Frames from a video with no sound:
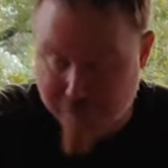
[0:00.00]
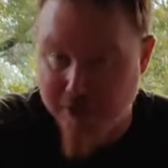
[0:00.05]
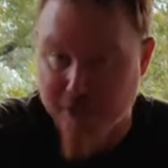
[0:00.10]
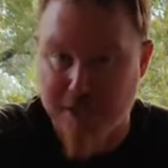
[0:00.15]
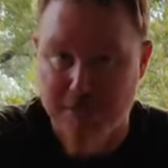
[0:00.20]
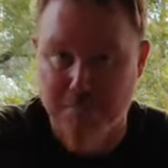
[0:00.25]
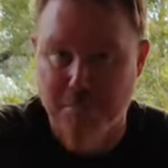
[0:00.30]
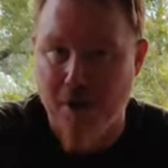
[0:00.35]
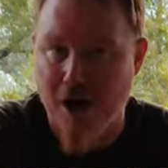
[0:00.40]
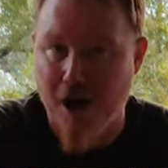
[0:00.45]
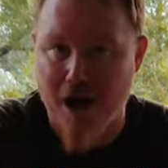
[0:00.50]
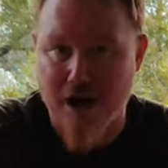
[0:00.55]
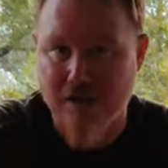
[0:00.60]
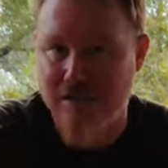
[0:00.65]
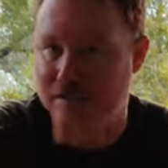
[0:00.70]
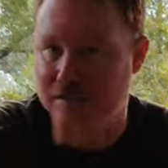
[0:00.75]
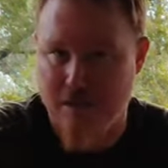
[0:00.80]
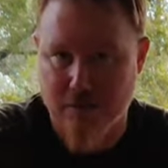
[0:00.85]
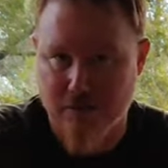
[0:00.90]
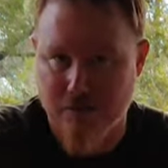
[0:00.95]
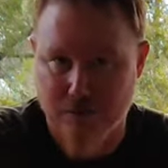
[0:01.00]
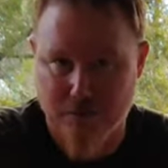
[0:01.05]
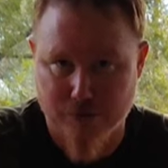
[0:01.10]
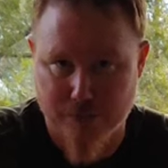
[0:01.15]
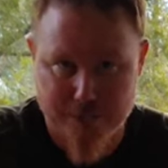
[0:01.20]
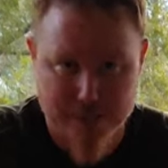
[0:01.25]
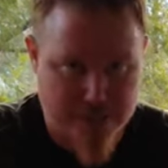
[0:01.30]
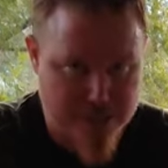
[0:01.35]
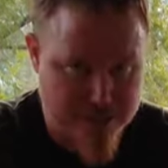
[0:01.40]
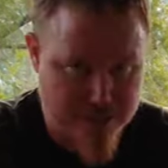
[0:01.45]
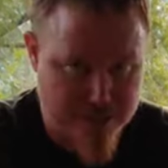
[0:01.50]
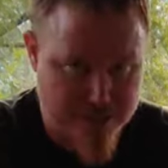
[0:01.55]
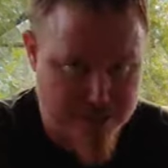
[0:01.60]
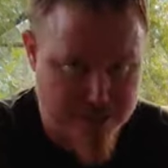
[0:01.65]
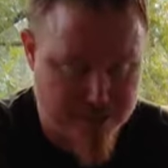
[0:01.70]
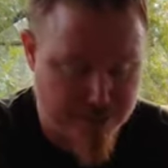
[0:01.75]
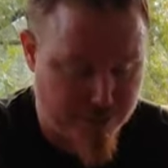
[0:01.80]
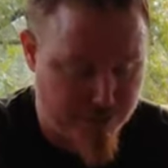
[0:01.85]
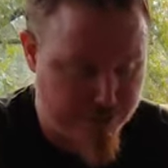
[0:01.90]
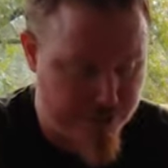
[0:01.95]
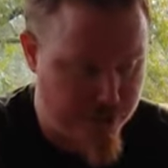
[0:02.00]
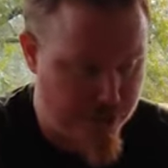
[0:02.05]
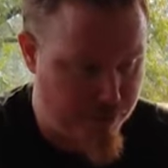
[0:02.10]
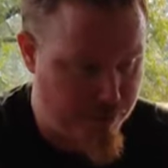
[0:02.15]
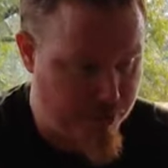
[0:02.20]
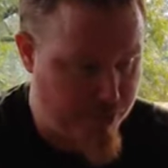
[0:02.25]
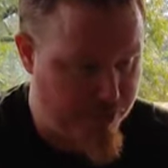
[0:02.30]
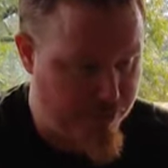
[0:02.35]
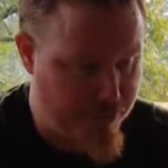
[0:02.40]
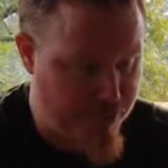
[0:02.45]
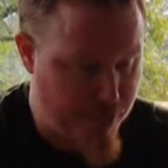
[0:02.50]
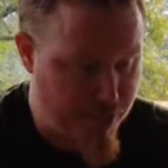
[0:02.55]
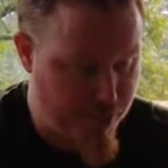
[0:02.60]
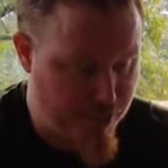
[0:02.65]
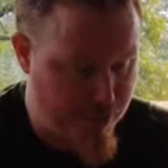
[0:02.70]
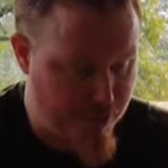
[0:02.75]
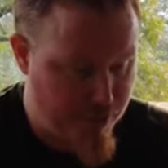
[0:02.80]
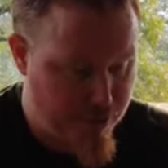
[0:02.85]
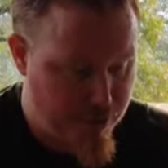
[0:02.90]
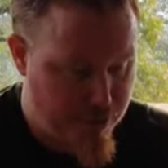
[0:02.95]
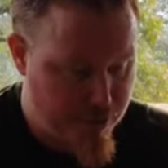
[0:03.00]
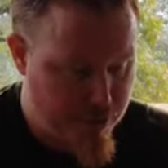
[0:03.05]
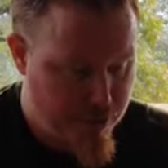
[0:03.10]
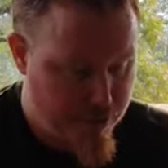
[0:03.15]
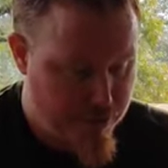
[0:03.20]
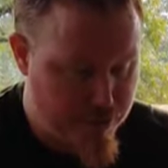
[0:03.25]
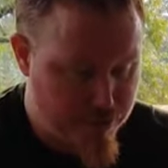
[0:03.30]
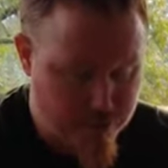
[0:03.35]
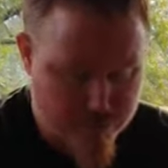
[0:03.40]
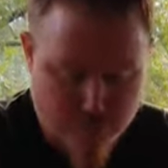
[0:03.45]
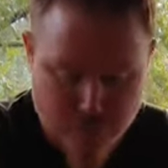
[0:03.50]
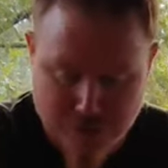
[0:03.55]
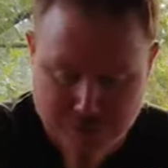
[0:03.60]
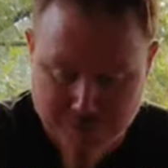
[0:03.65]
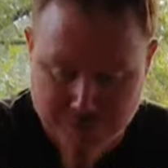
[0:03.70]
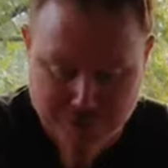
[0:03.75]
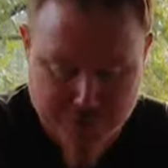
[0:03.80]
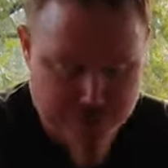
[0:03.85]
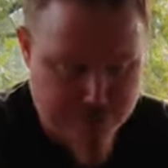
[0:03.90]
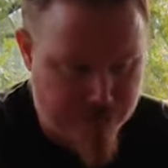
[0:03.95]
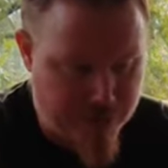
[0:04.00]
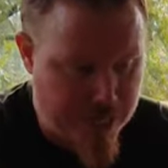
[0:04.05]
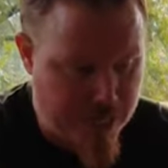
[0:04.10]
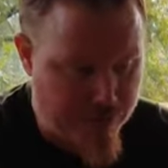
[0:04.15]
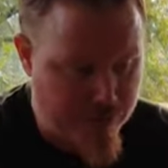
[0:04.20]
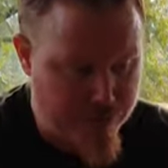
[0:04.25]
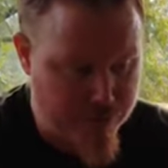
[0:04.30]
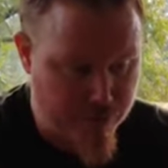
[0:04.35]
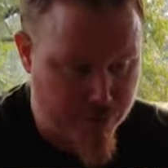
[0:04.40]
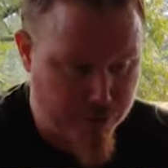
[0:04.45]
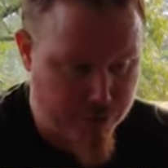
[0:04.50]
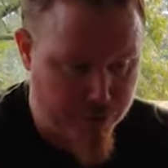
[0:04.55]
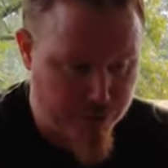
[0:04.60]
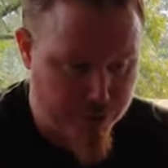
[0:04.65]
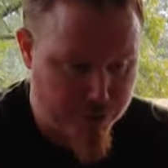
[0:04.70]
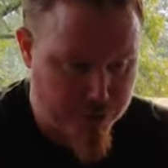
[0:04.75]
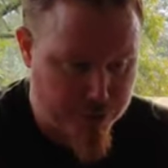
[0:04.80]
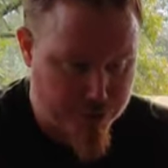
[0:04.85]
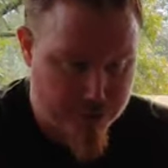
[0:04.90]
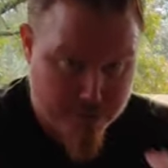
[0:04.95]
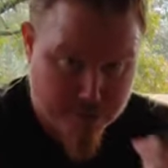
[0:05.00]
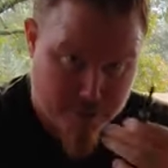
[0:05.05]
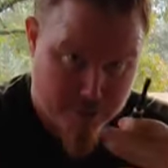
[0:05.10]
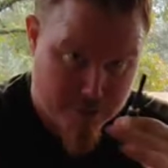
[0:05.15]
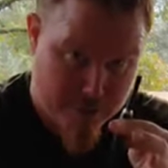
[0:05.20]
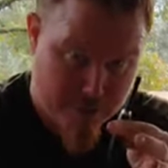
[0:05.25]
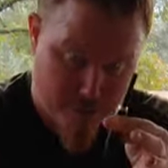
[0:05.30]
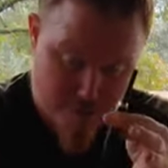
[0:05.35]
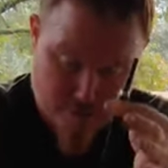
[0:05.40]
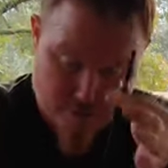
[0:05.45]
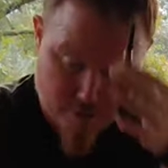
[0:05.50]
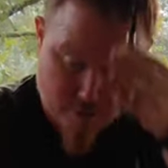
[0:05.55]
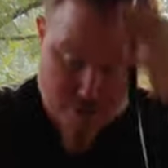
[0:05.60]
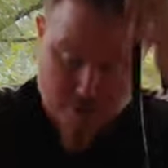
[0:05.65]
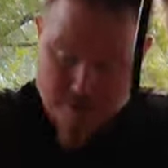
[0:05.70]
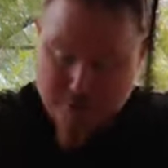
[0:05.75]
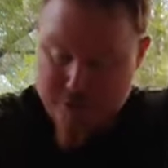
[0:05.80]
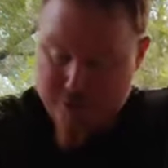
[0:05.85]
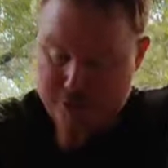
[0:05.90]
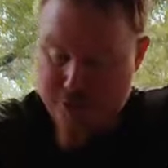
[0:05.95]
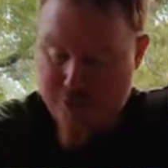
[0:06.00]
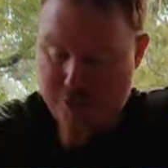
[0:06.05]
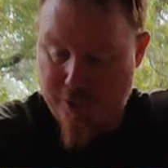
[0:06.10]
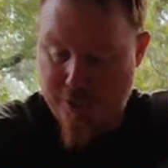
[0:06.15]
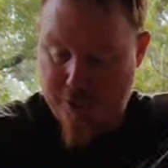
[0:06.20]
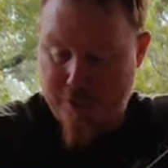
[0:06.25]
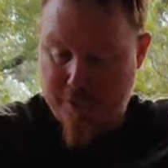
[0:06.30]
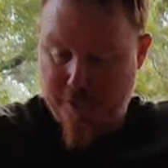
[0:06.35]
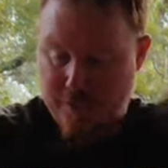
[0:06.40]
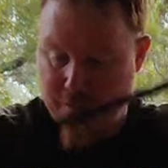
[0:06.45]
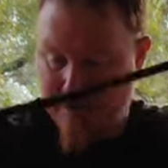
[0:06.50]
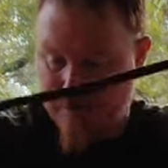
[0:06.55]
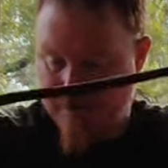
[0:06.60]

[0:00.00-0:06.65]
fucking box. I don't know what it does. I didn't open it up. I don't care. So what I'm going to do now is I'm going to hook all this shit